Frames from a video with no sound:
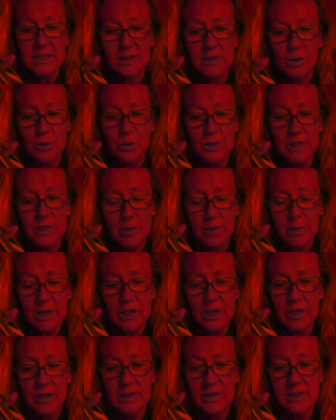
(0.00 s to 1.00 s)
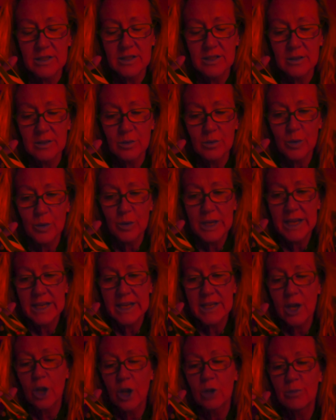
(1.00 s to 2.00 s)
also because we get
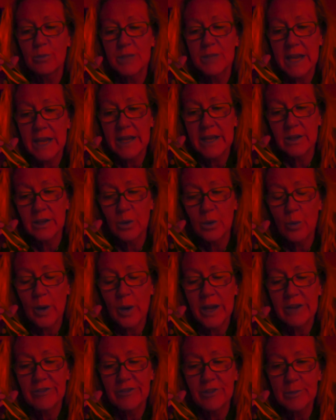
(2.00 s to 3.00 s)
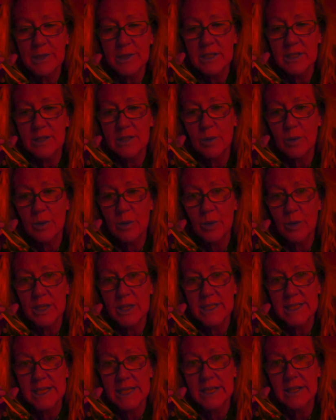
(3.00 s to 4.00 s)
hope taken away from us when we're
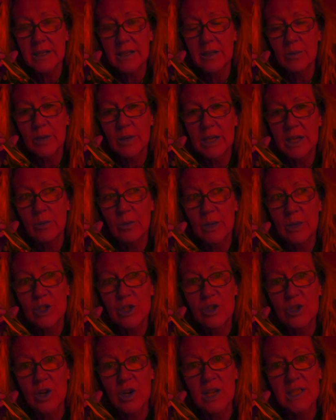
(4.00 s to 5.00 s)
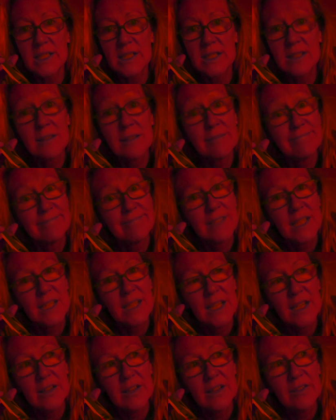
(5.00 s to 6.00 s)
sick. We trust
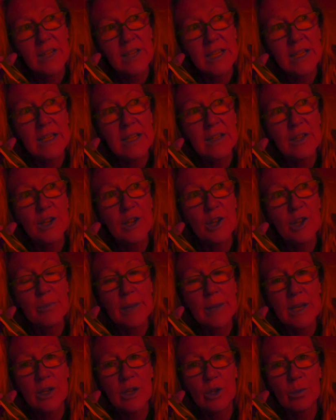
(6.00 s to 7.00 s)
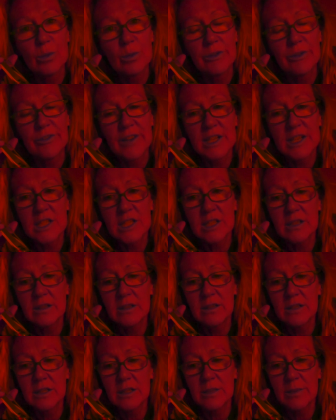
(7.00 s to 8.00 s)
the medical profession
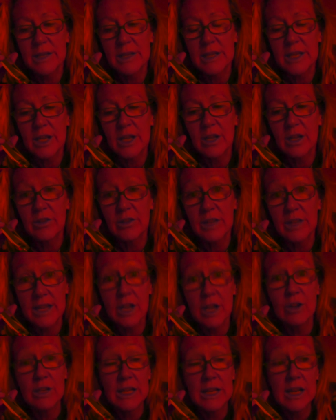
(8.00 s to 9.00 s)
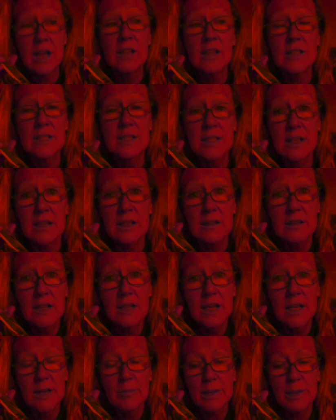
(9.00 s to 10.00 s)
to be the only answer,
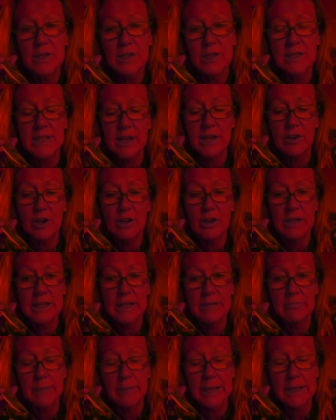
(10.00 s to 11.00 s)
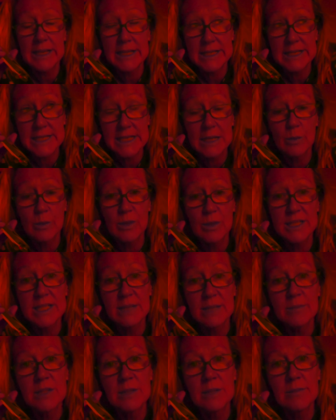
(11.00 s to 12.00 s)
because they're only mainly dealing with
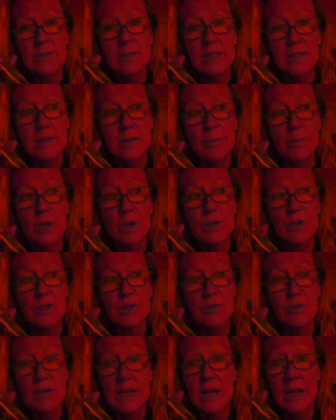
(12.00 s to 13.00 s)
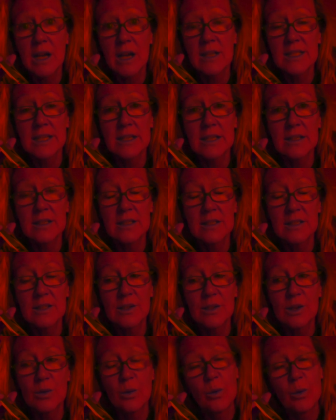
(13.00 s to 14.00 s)
symptoms as opposed to really asking us,
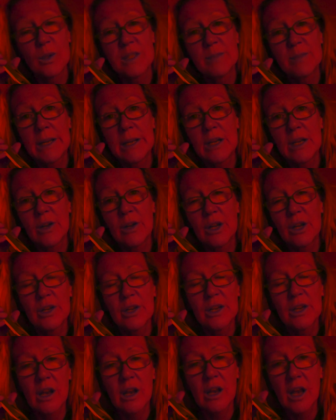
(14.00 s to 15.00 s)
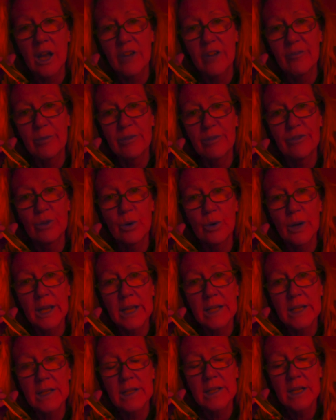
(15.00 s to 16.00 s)
what's been going on in our life
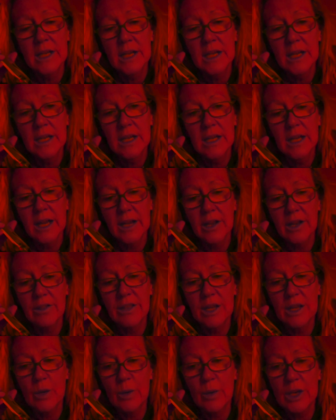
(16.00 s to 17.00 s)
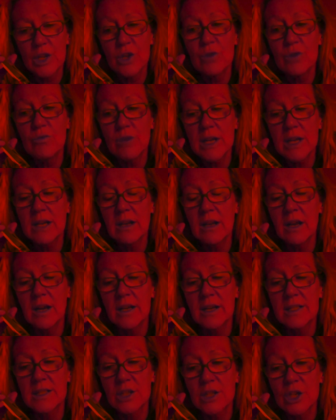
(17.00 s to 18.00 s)
beforehand. And I think when you realise
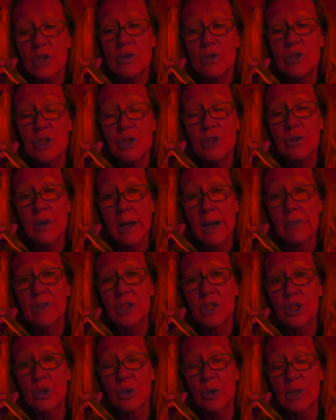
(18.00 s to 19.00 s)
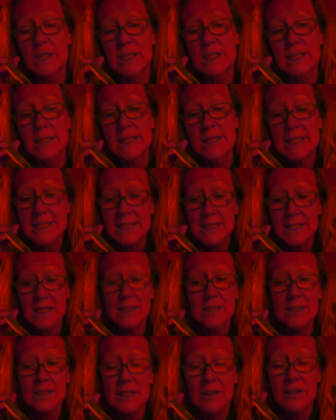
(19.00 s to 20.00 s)
that you do have a choice, and this does
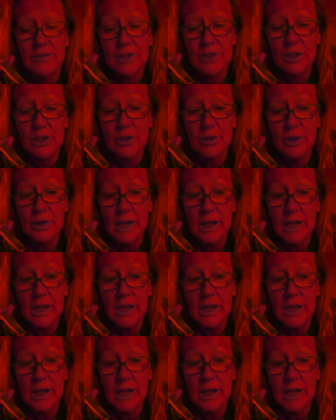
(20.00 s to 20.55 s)
give you